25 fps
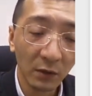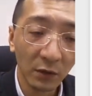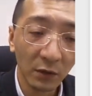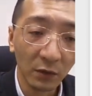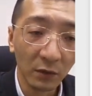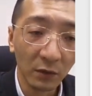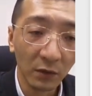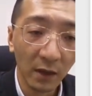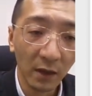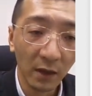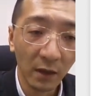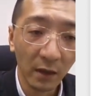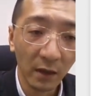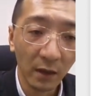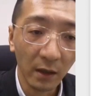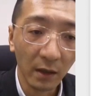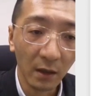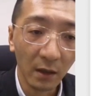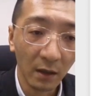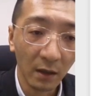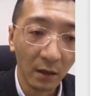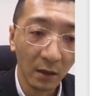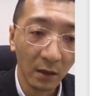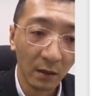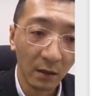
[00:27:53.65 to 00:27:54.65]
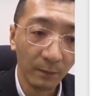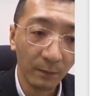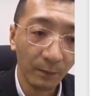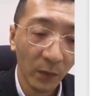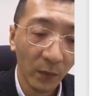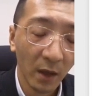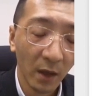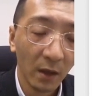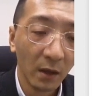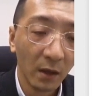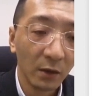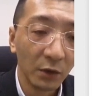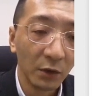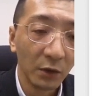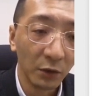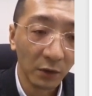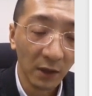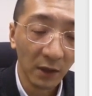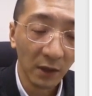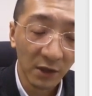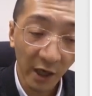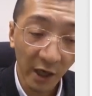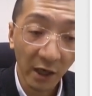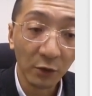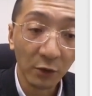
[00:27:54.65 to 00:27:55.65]
to
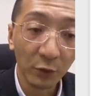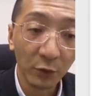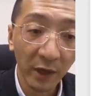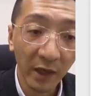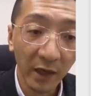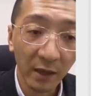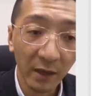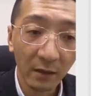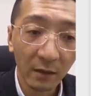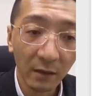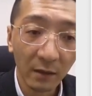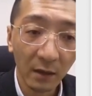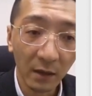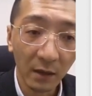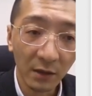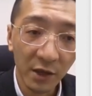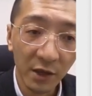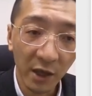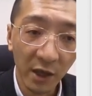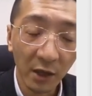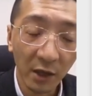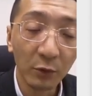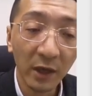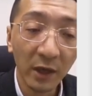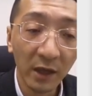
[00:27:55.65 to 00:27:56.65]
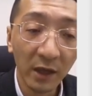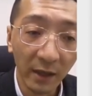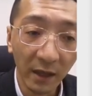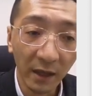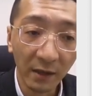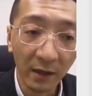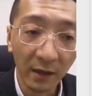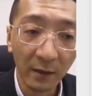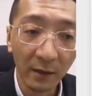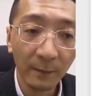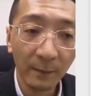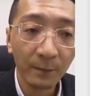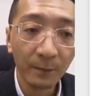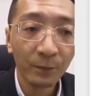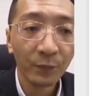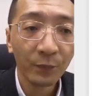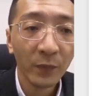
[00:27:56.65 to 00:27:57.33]
the January data.